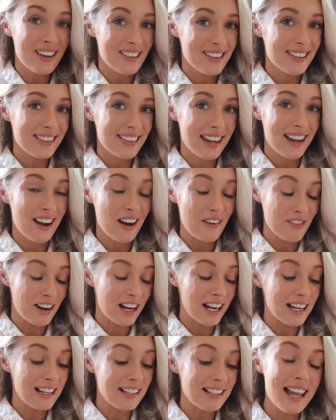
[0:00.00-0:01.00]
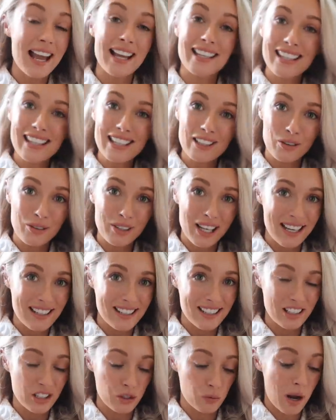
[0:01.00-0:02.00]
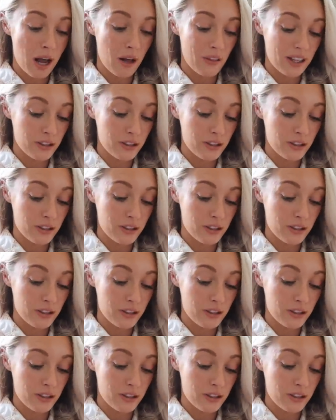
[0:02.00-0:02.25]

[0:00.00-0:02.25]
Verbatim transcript: I think they are very leg elongating as well.